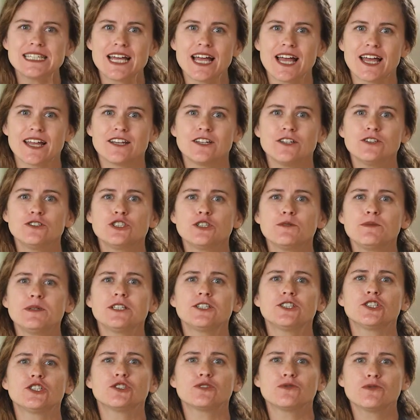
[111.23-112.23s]
and you
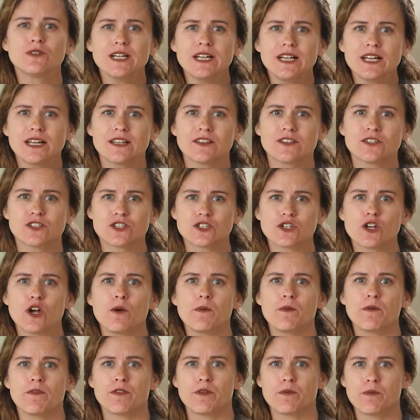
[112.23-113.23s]
bring the passion and
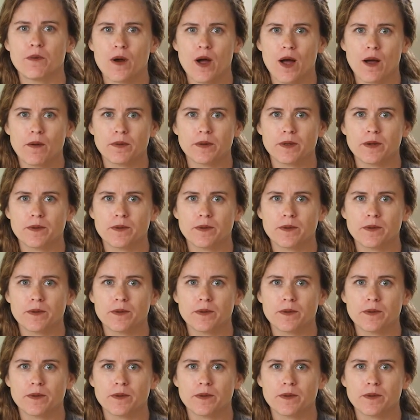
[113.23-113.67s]
motivation to learn it.